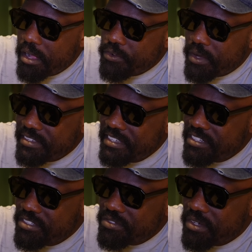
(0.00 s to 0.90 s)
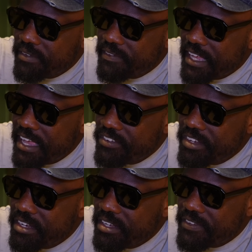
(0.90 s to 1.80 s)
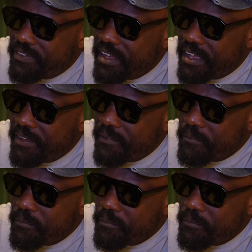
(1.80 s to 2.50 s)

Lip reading: Do I see a disqualification in this fight?